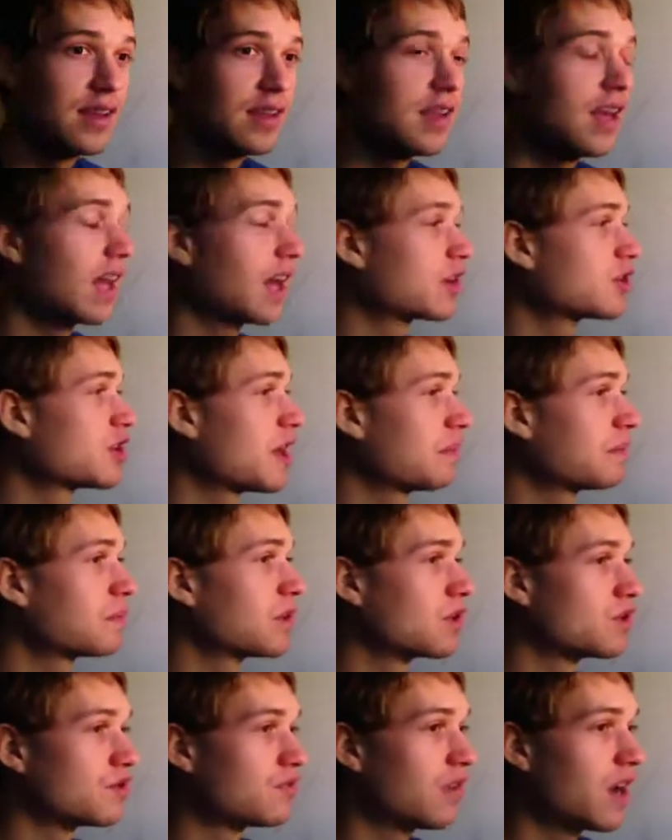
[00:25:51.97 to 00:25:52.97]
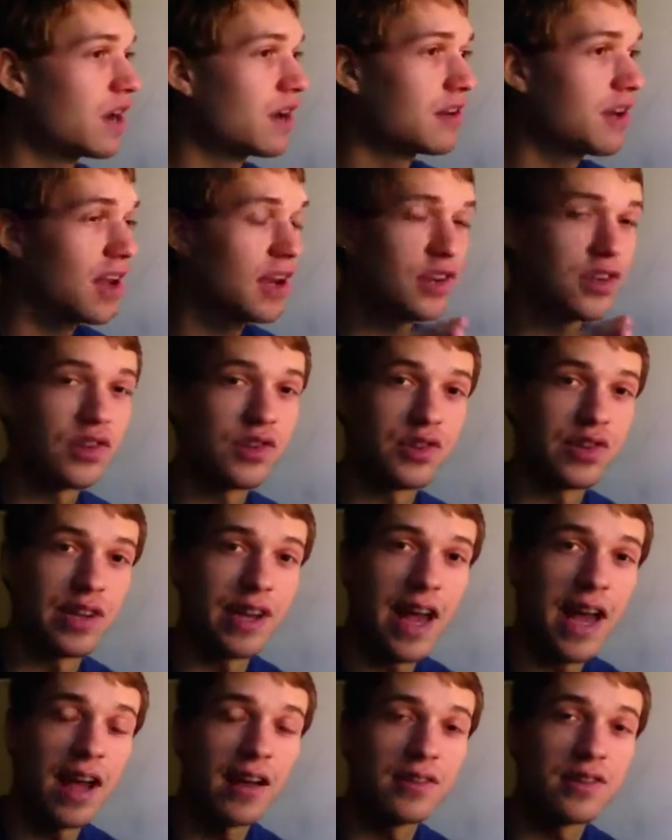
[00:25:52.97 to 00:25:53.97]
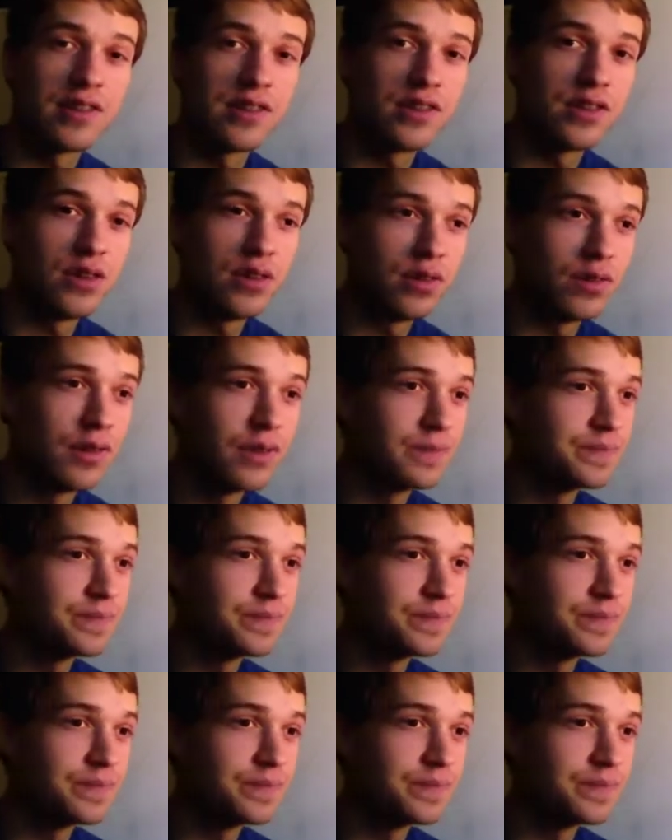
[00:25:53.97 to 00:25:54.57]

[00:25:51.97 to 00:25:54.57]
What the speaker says: accept those variations in altitude